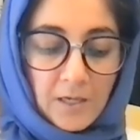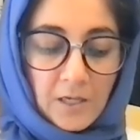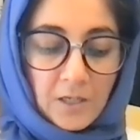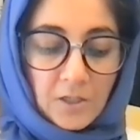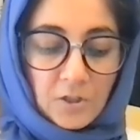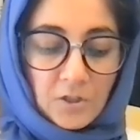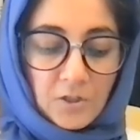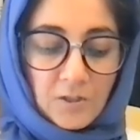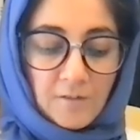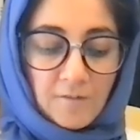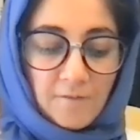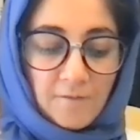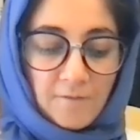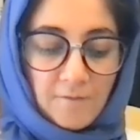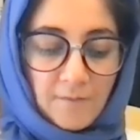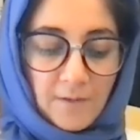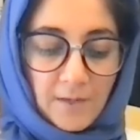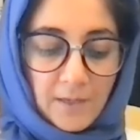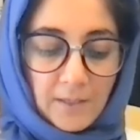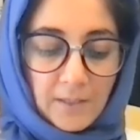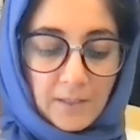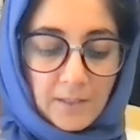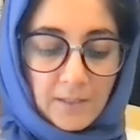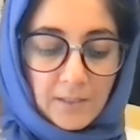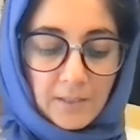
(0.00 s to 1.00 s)
she
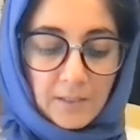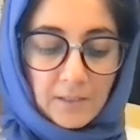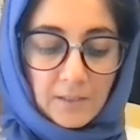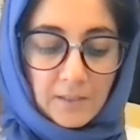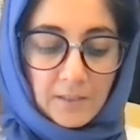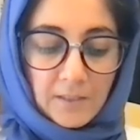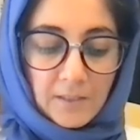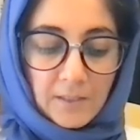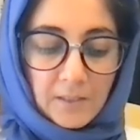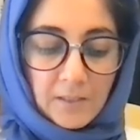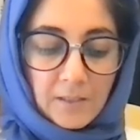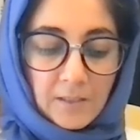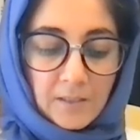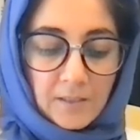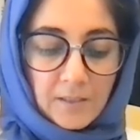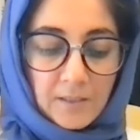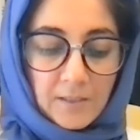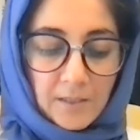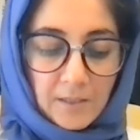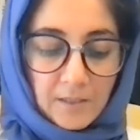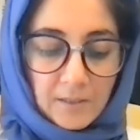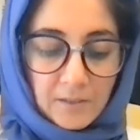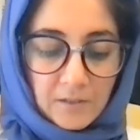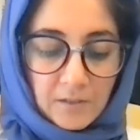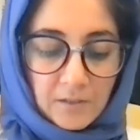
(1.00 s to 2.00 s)
valiantly
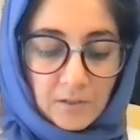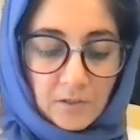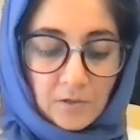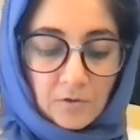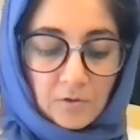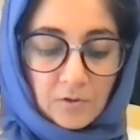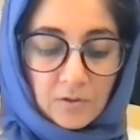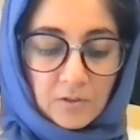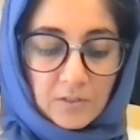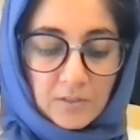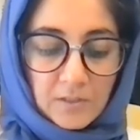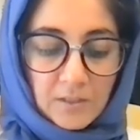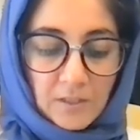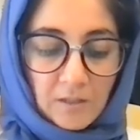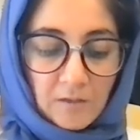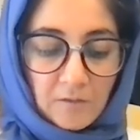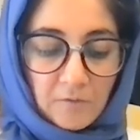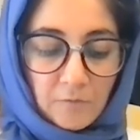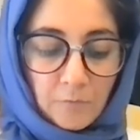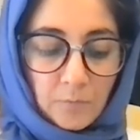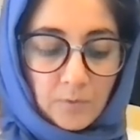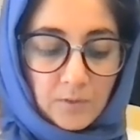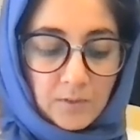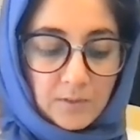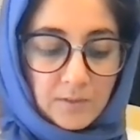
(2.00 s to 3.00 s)
conducted herself
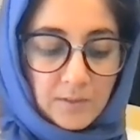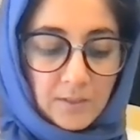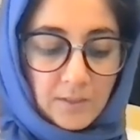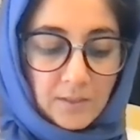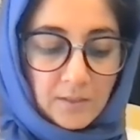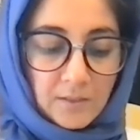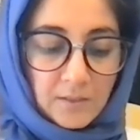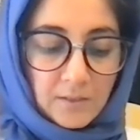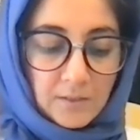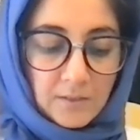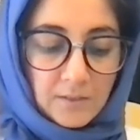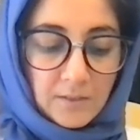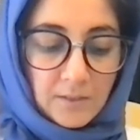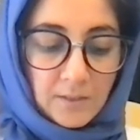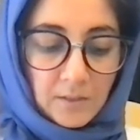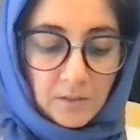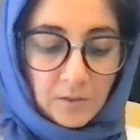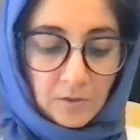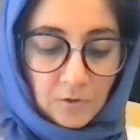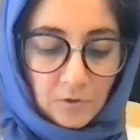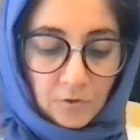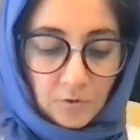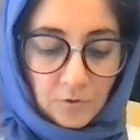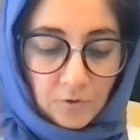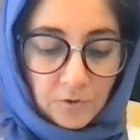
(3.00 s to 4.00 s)
with dignity and
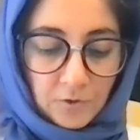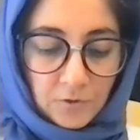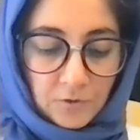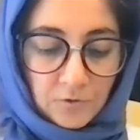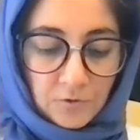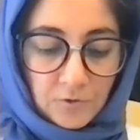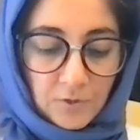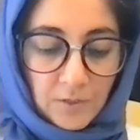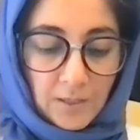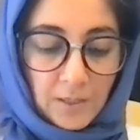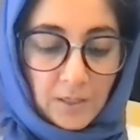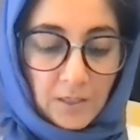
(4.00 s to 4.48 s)
courage.